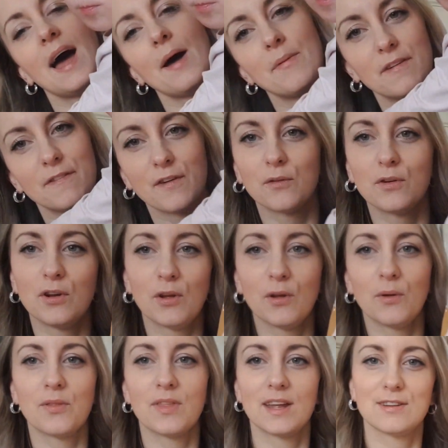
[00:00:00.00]
If you're
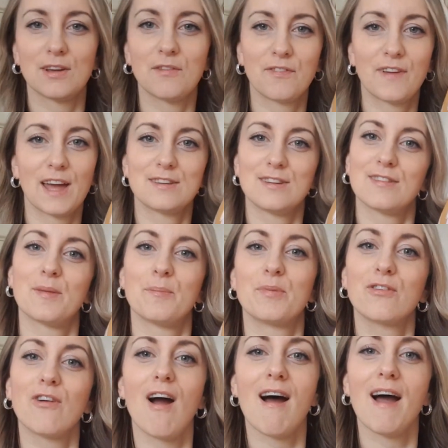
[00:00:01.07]
new, then don't forget to
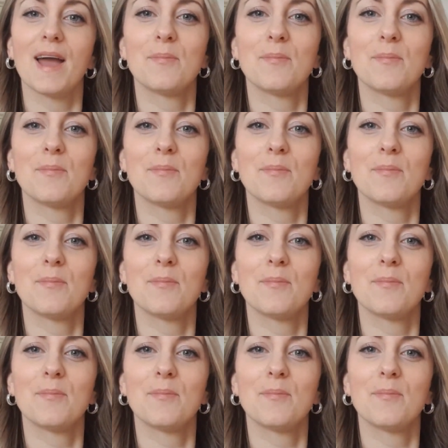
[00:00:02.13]
subscribe,